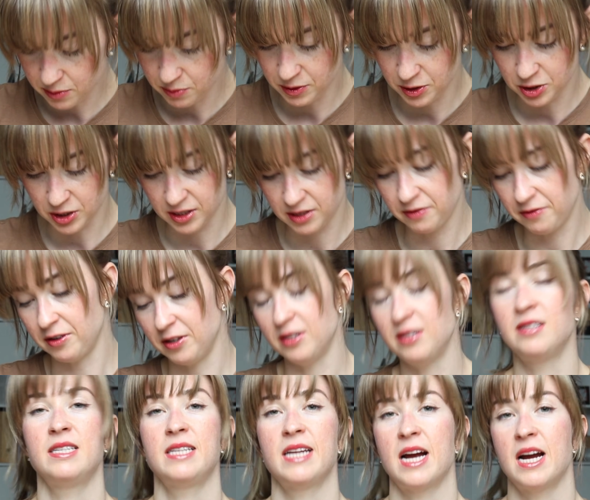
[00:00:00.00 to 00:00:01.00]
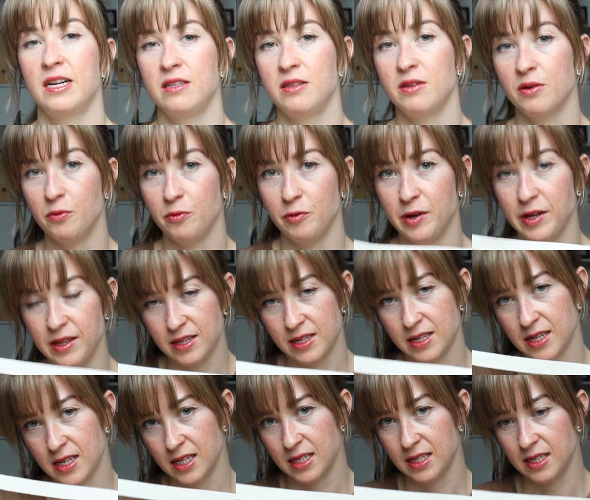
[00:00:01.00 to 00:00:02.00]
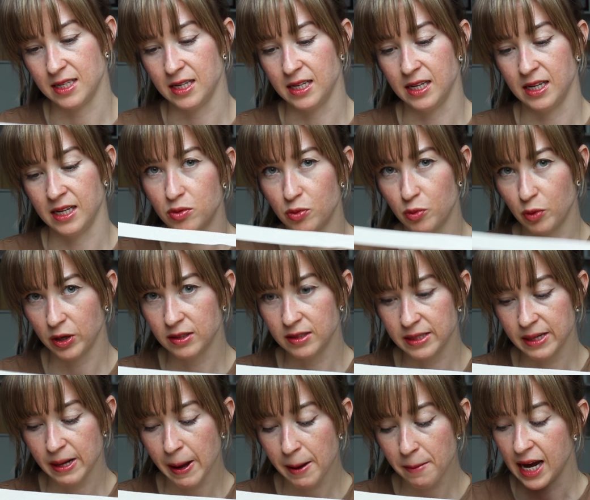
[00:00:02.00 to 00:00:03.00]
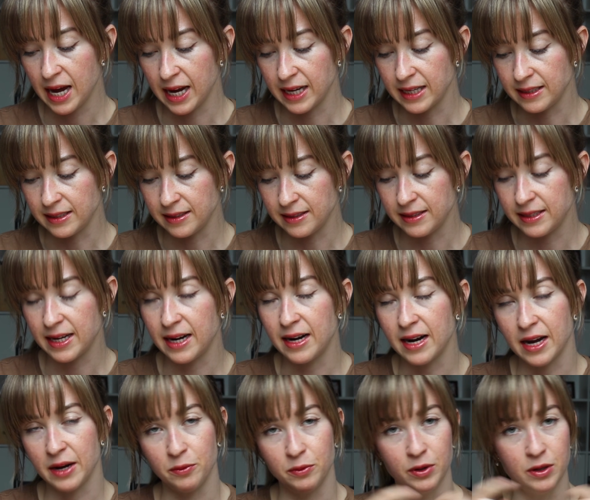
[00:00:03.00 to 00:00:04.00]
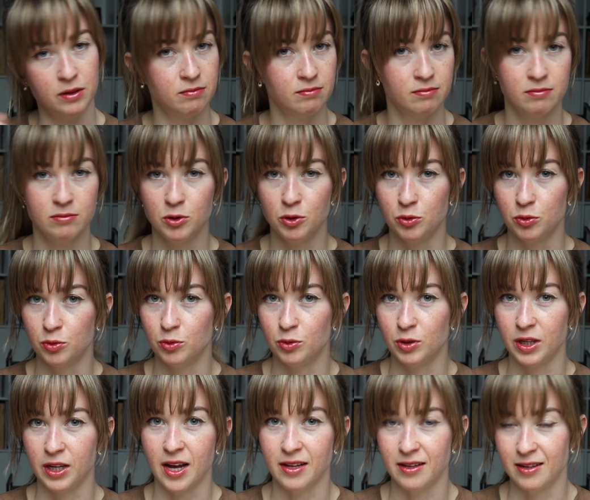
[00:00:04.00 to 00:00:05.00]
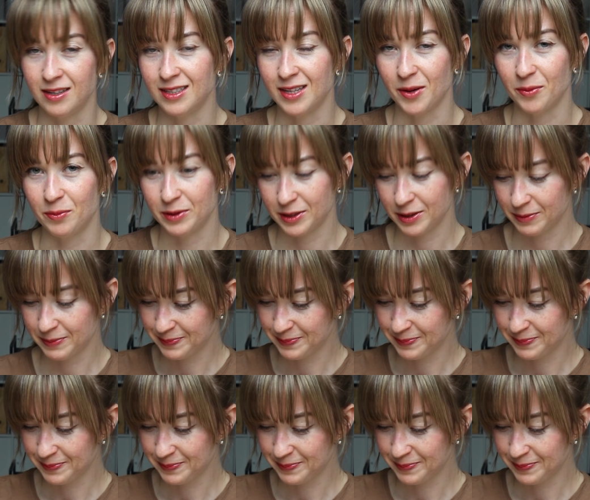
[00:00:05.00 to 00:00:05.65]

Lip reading: me just first start with the twill tape and then I will do the other steps.